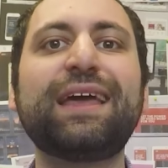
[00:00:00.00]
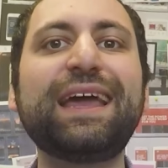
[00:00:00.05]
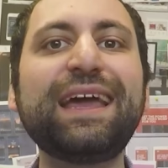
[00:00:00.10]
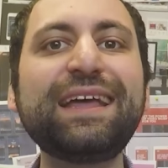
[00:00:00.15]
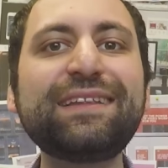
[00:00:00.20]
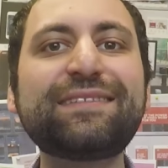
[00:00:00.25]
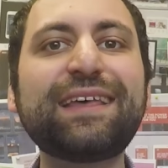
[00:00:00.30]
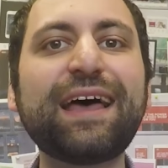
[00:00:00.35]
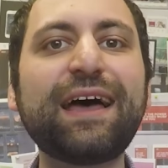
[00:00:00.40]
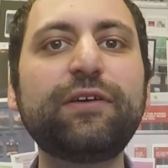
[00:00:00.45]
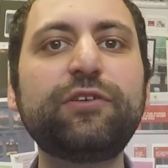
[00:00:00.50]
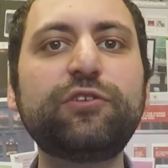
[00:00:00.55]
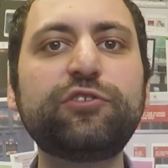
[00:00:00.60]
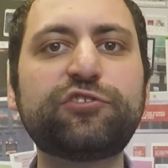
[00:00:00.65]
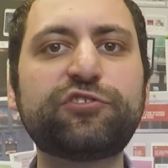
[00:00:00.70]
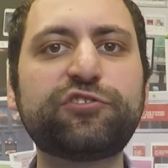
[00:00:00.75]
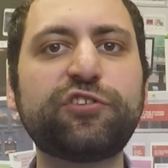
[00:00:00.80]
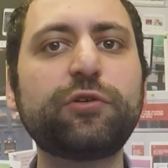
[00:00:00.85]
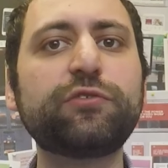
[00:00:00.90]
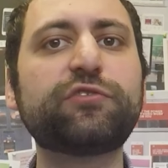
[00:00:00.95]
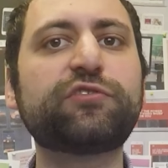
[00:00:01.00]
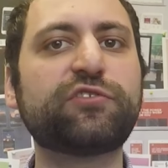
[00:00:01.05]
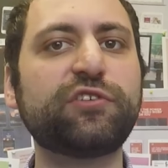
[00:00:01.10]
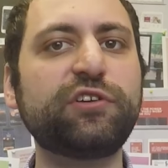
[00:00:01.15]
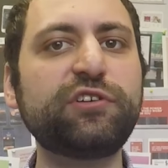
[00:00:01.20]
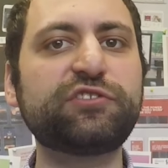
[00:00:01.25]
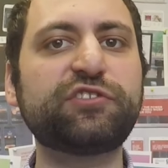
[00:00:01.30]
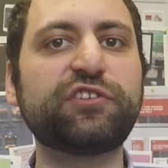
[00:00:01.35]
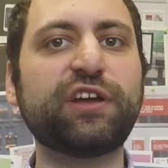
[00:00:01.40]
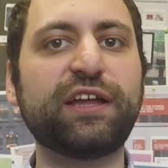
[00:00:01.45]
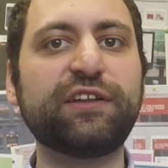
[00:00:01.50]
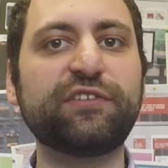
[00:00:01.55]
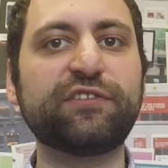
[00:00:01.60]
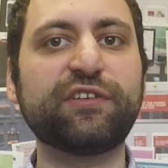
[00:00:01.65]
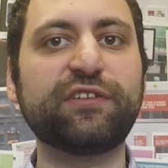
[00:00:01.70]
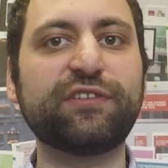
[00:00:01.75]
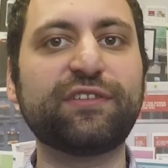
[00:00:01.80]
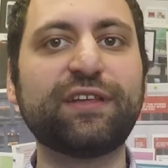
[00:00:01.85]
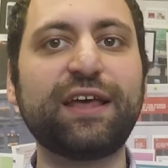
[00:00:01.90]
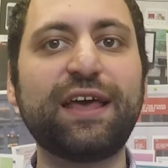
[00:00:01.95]
It's how you show search
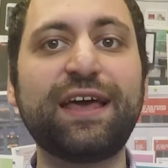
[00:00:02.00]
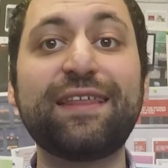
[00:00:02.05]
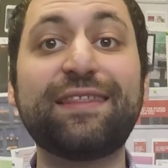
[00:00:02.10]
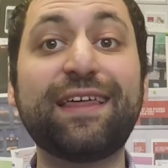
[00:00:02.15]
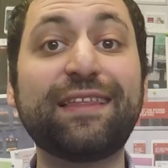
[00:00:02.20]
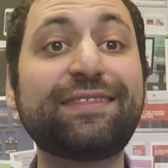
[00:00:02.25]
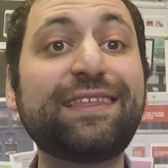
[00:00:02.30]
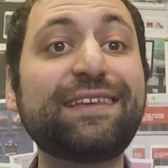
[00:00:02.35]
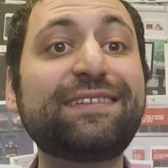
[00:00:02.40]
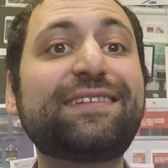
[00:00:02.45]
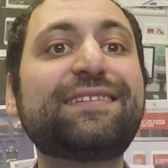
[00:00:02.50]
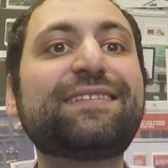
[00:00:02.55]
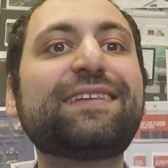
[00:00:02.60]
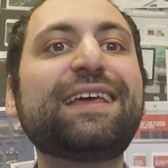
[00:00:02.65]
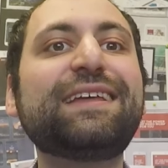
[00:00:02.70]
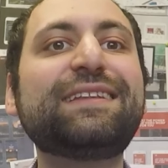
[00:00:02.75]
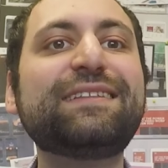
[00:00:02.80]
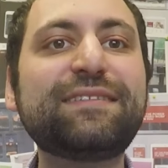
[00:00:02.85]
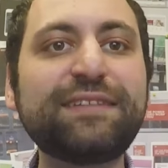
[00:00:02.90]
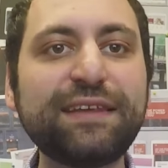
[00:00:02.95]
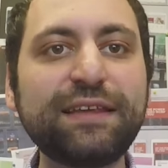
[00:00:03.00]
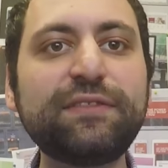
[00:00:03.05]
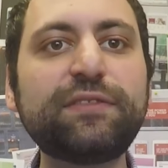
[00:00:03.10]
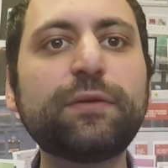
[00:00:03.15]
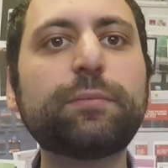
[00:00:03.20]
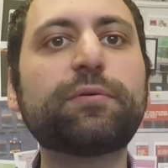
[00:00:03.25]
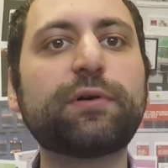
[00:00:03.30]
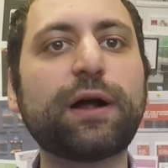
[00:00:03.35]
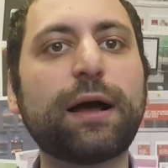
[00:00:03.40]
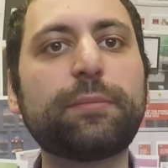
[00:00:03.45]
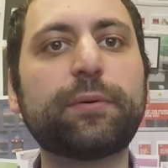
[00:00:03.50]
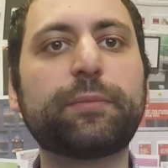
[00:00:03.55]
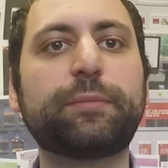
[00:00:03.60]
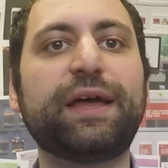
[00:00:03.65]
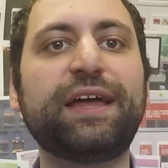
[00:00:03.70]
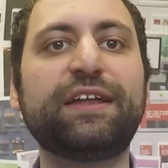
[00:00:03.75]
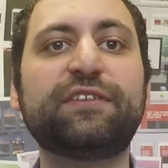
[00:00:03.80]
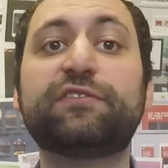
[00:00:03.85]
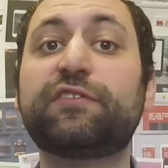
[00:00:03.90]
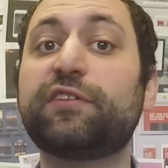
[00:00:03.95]
engines that this is indeed the proper
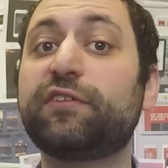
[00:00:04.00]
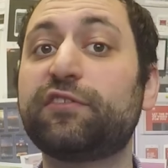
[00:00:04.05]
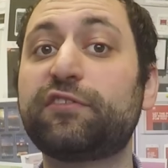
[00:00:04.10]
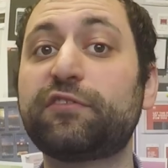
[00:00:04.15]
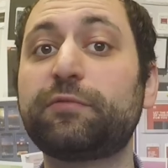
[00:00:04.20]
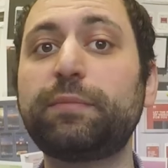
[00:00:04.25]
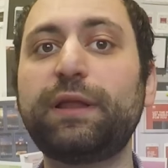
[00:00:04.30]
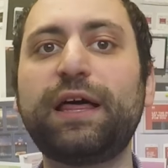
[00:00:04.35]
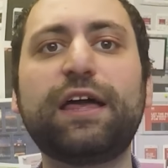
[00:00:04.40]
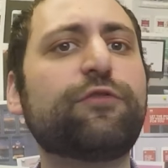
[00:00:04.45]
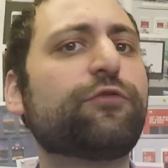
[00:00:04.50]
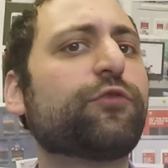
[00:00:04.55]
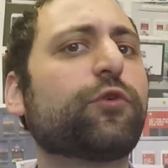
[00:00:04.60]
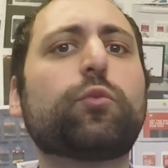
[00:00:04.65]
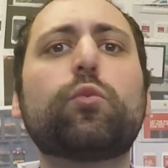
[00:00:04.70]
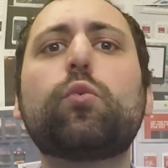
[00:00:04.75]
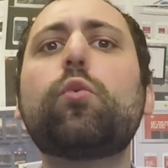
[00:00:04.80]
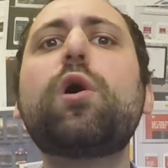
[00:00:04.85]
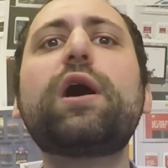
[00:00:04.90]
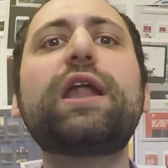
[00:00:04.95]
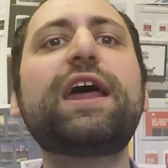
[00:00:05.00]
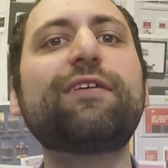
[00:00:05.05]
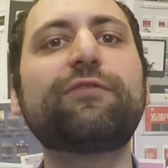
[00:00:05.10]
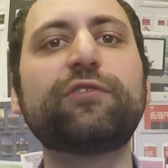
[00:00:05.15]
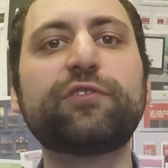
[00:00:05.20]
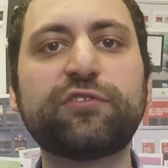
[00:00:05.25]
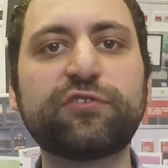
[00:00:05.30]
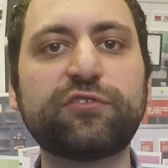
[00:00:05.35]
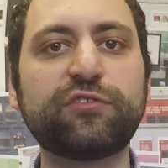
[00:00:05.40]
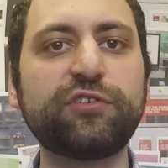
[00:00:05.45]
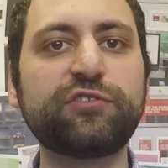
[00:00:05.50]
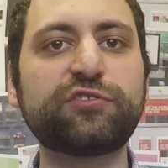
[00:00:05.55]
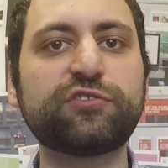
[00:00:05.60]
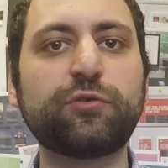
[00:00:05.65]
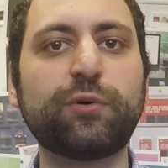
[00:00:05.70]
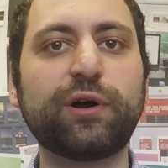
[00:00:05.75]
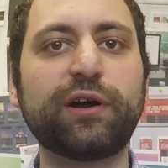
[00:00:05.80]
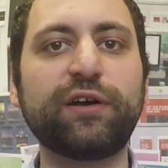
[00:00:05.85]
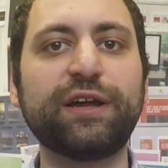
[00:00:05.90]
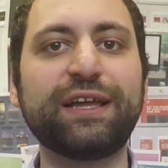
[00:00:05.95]
page to display for whatever search
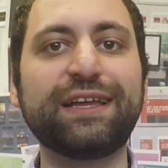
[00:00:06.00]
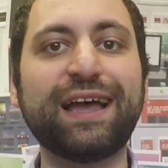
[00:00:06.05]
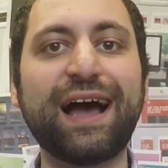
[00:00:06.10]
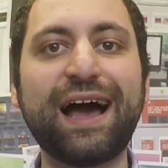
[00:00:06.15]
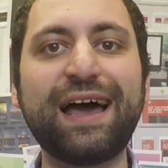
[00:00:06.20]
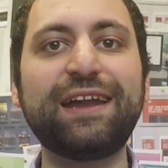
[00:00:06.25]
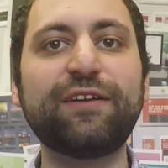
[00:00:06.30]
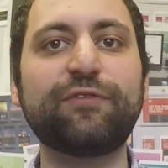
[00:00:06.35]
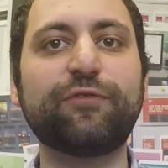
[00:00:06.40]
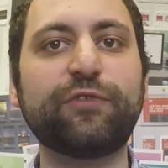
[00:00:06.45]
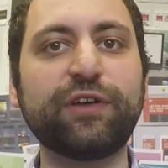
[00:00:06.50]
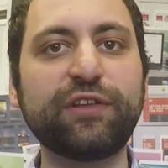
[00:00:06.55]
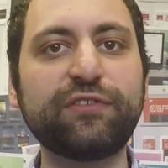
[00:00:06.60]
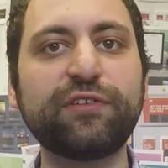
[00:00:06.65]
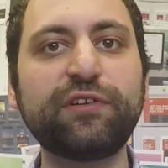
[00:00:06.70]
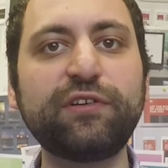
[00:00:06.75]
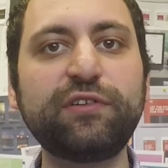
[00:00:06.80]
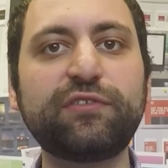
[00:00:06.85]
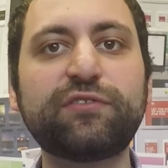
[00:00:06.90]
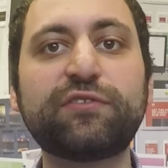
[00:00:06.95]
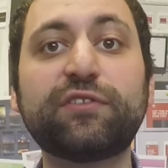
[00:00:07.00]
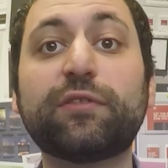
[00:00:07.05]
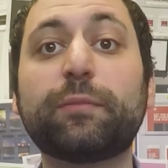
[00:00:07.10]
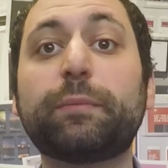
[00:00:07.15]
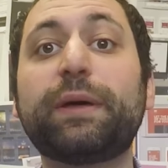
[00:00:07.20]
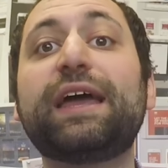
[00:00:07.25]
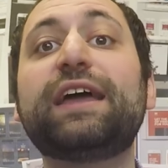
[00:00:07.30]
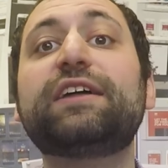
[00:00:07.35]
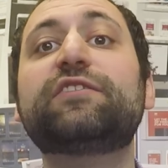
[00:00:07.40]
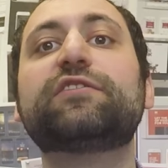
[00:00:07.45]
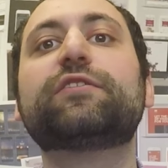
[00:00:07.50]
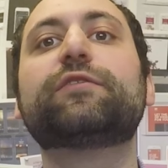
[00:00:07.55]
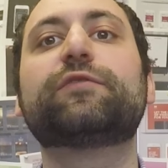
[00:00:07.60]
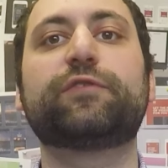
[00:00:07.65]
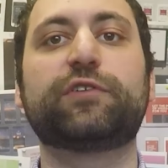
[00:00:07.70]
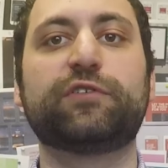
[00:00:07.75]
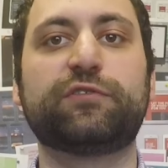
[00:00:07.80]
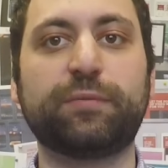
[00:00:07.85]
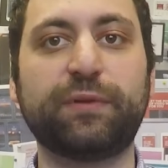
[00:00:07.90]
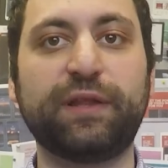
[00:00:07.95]
query guided visitors to the page in the
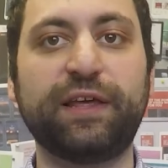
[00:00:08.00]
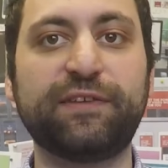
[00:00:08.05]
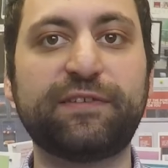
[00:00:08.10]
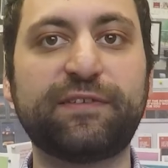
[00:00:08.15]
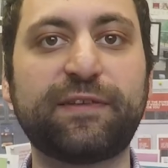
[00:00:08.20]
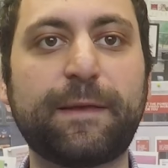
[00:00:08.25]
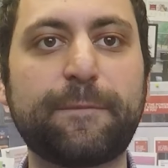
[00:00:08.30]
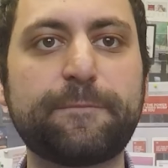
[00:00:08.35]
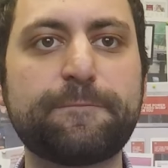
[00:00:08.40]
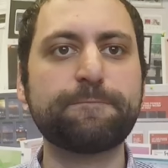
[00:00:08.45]
first place.